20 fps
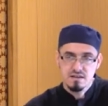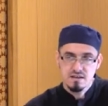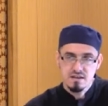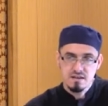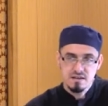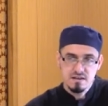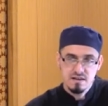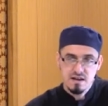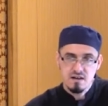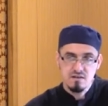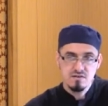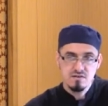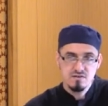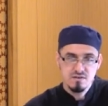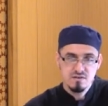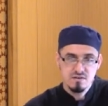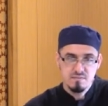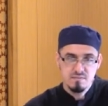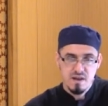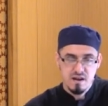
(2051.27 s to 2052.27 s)

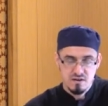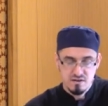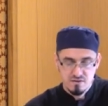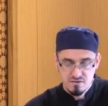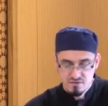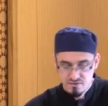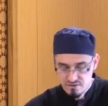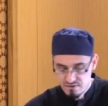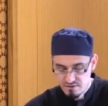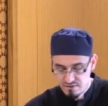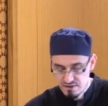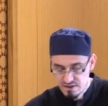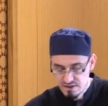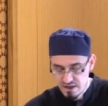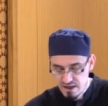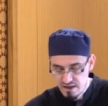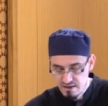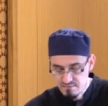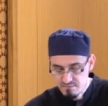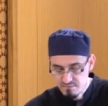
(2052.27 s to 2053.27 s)
Encourages marriage,
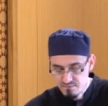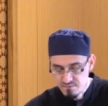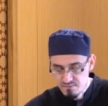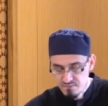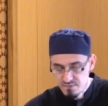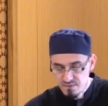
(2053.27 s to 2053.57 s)
okay?